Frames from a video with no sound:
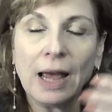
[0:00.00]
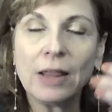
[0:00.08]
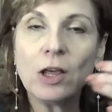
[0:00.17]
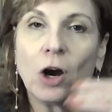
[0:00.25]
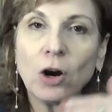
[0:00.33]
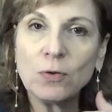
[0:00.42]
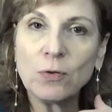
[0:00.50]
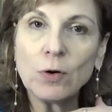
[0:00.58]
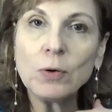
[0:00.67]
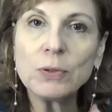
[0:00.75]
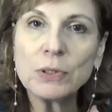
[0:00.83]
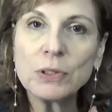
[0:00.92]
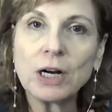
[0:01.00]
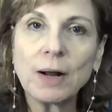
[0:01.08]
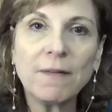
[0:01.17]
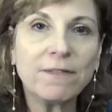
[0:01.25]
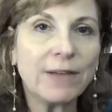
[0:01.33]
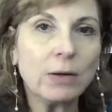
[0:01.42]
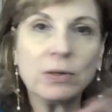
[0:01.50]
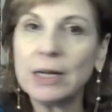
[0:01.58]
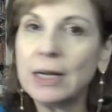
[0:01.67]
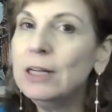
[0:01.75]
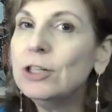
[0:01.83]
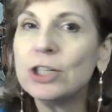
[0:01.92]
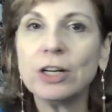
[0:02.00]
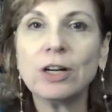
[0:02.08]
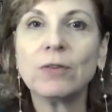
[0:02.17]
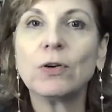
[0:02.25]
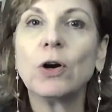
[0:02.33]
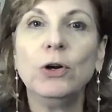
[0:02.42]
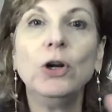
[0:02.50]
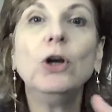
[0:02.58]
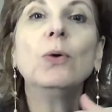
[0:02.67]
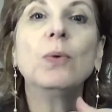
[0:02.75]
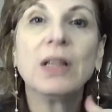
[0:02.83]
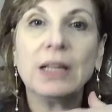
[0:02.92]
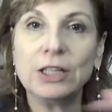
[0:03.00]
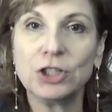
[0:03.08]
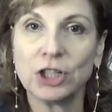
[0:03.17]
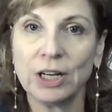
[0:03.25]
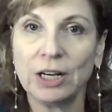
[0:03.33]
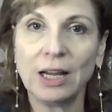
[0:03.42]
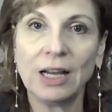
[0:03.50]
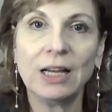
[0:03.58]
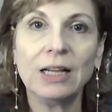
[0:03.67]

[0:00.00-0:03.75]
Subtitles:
And her first foundation of her new religion